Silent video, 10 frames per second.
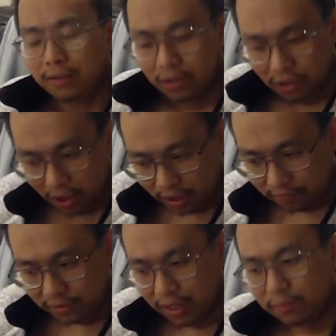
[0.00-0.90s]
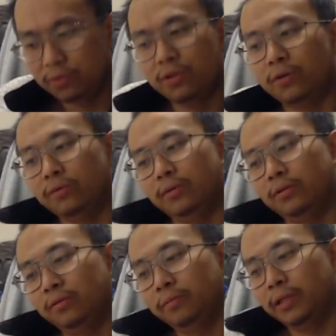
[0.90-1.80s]
a lot of the time you don't,
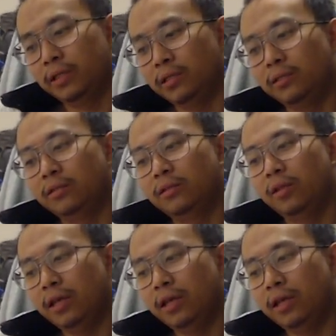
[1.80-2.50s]
because